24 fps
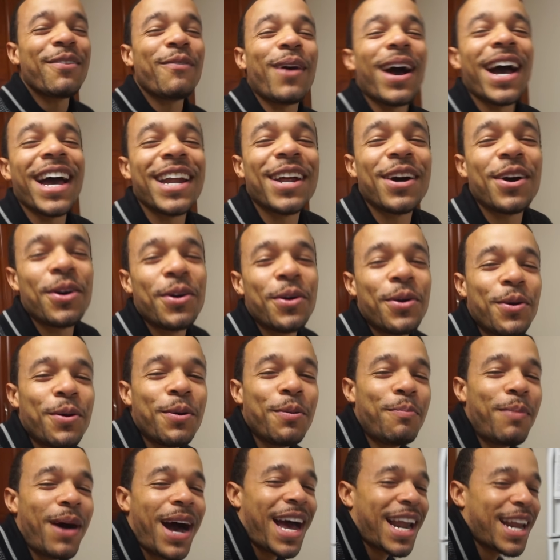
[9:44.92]
Why'd her
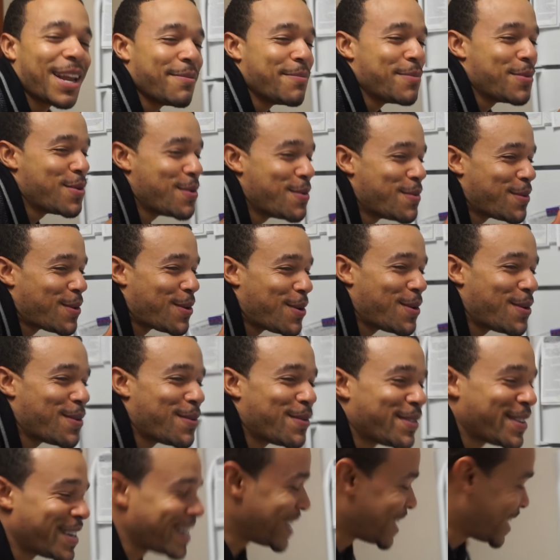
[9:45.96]
whole body move
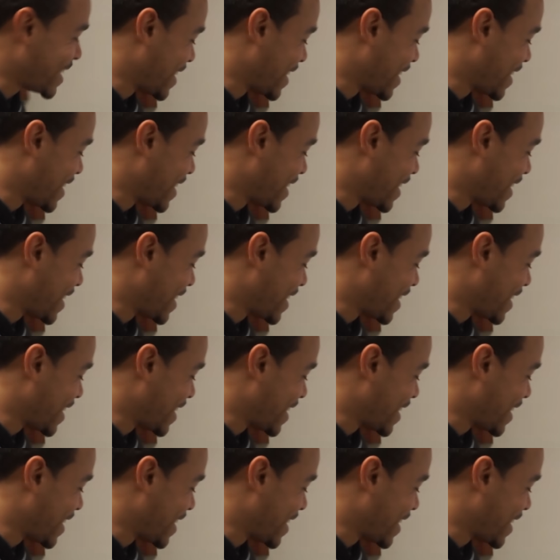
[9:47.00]
over?